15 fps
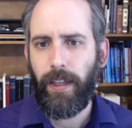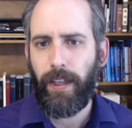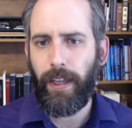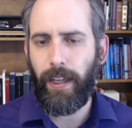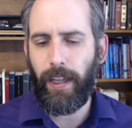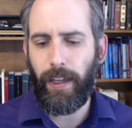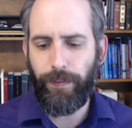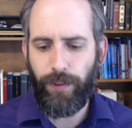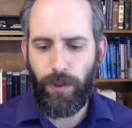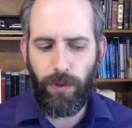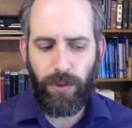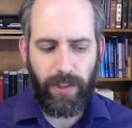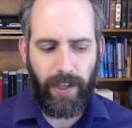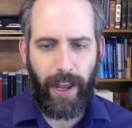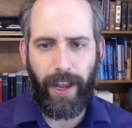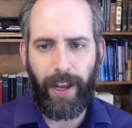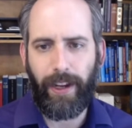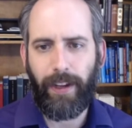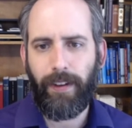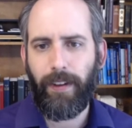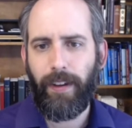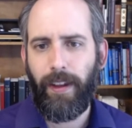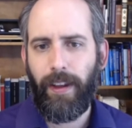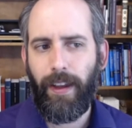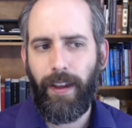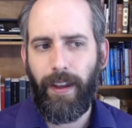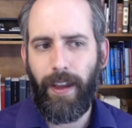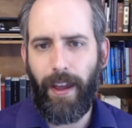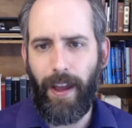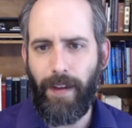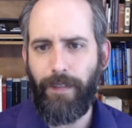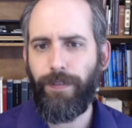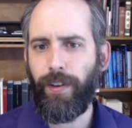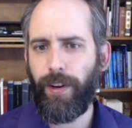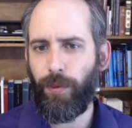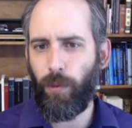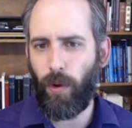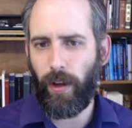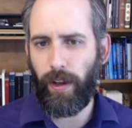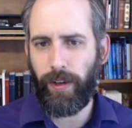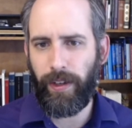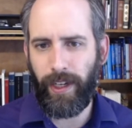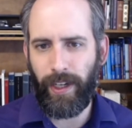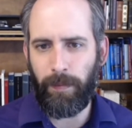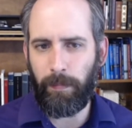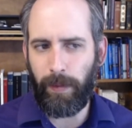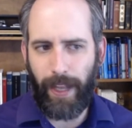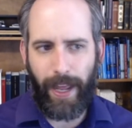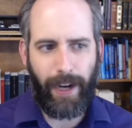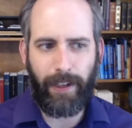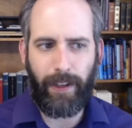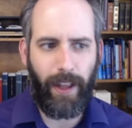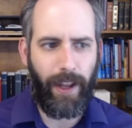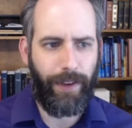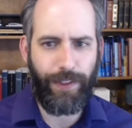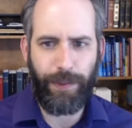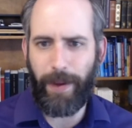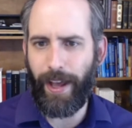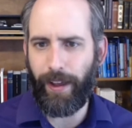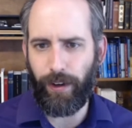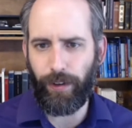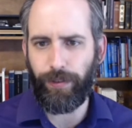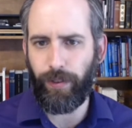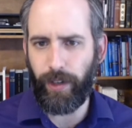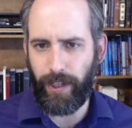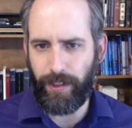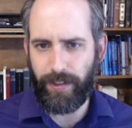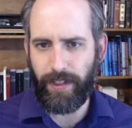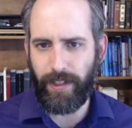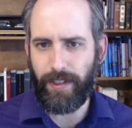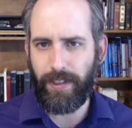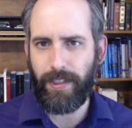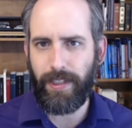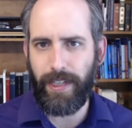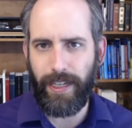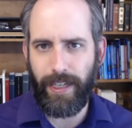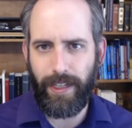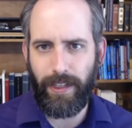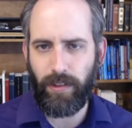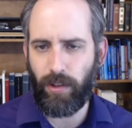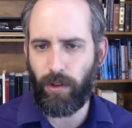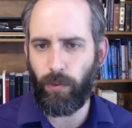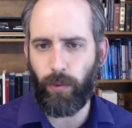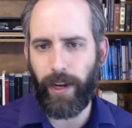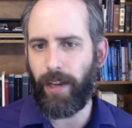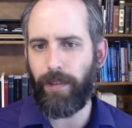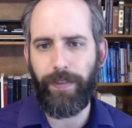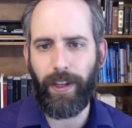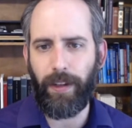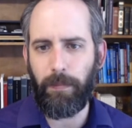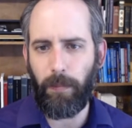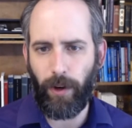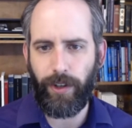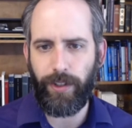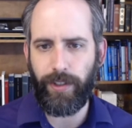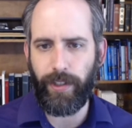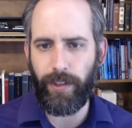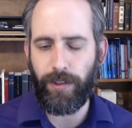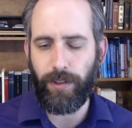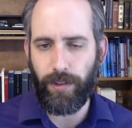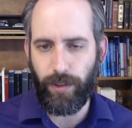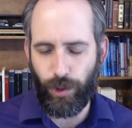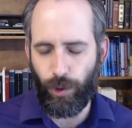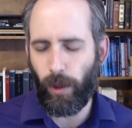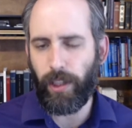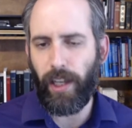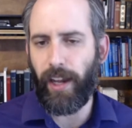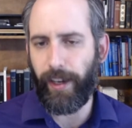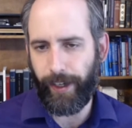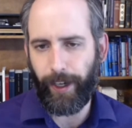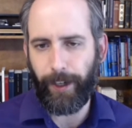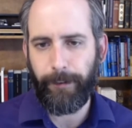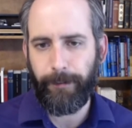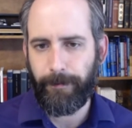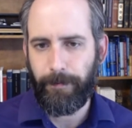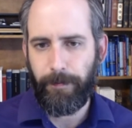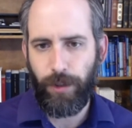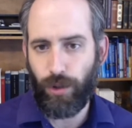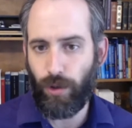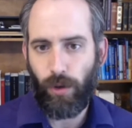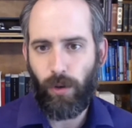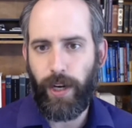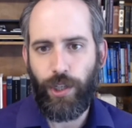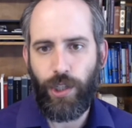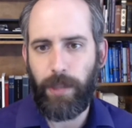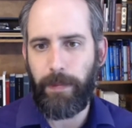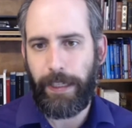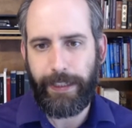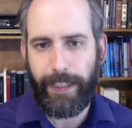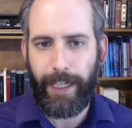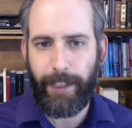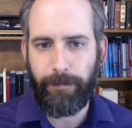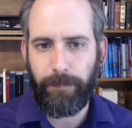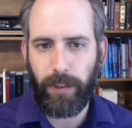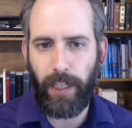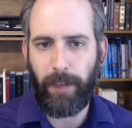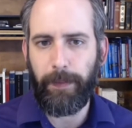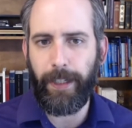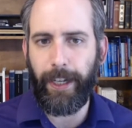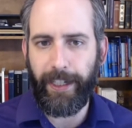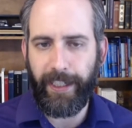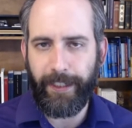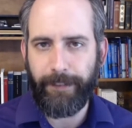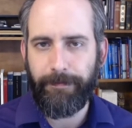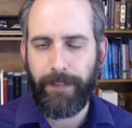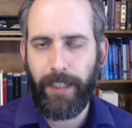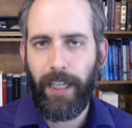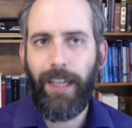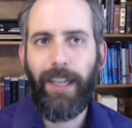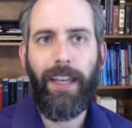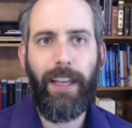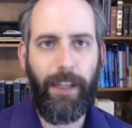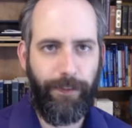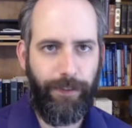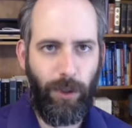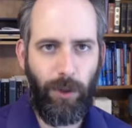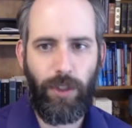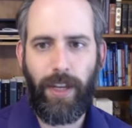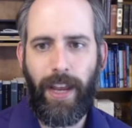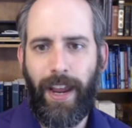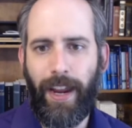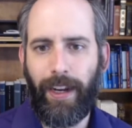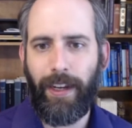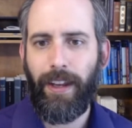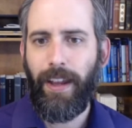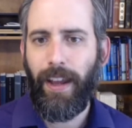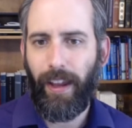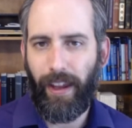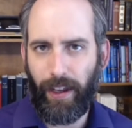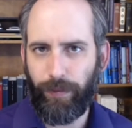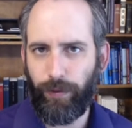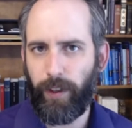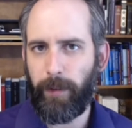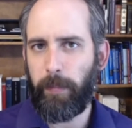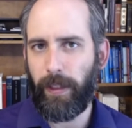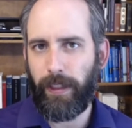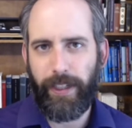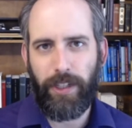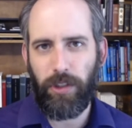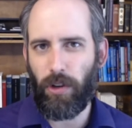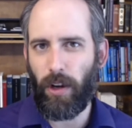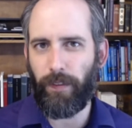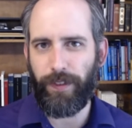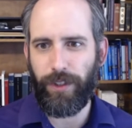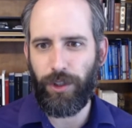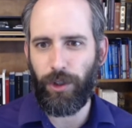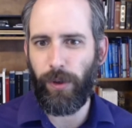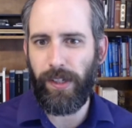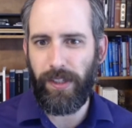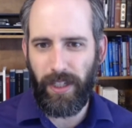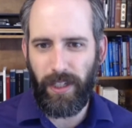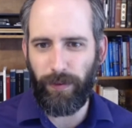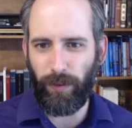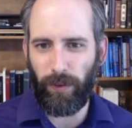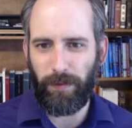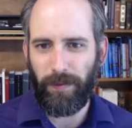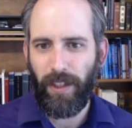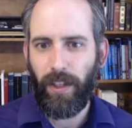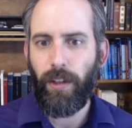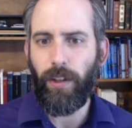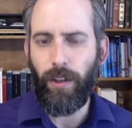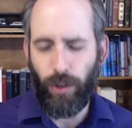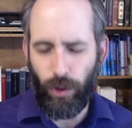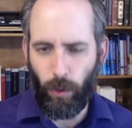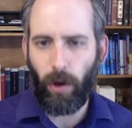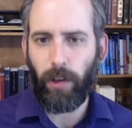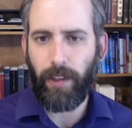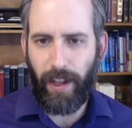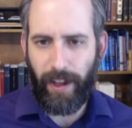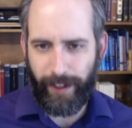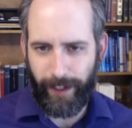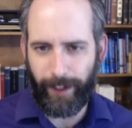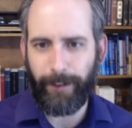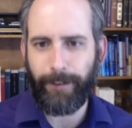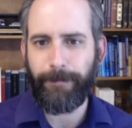if you say everyone in Black Lives Matter, for instance, is a raving Marxist, you are lying. There's no question about that. Stop lying. If you say every police officer is evil, you are lying.